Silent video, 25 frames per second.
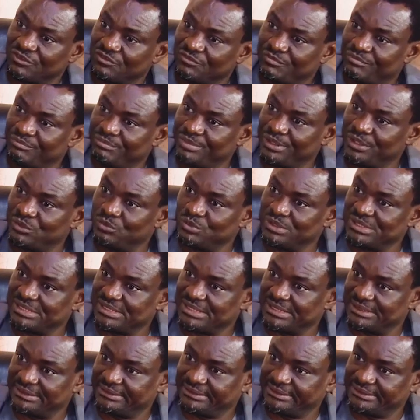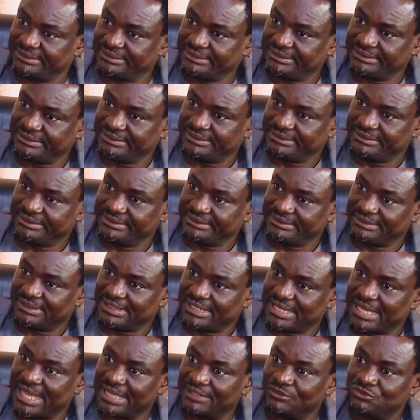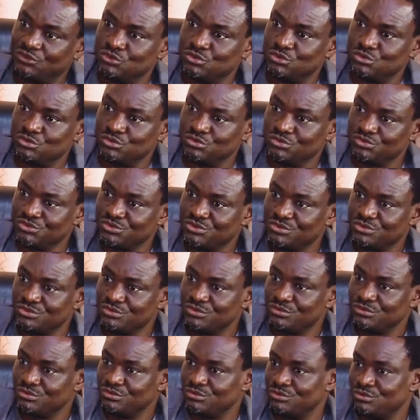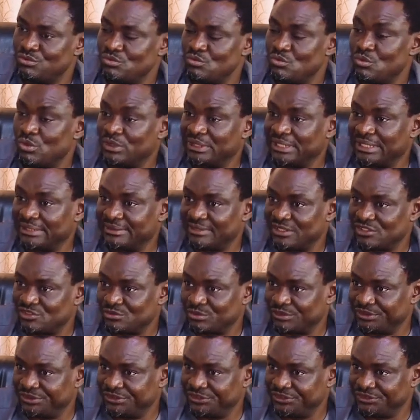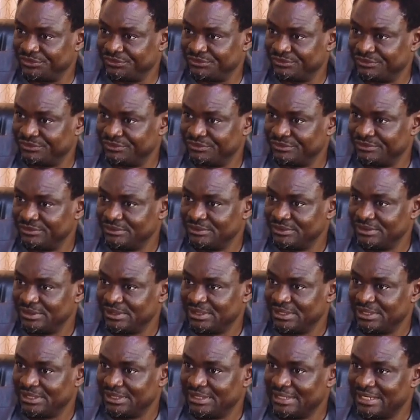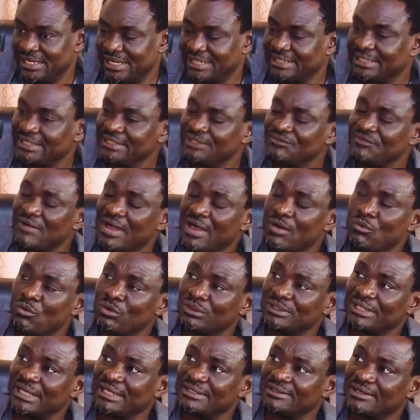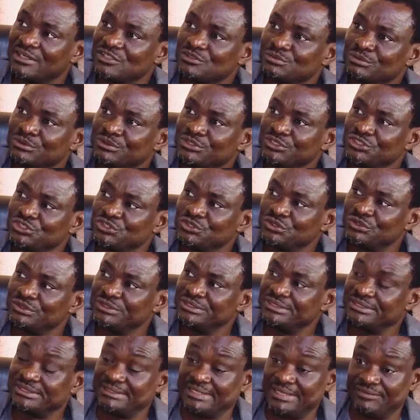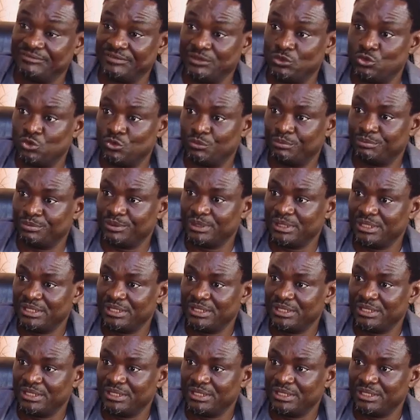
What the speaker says: of Benue State can use water transportation. And if our water transportation is developed,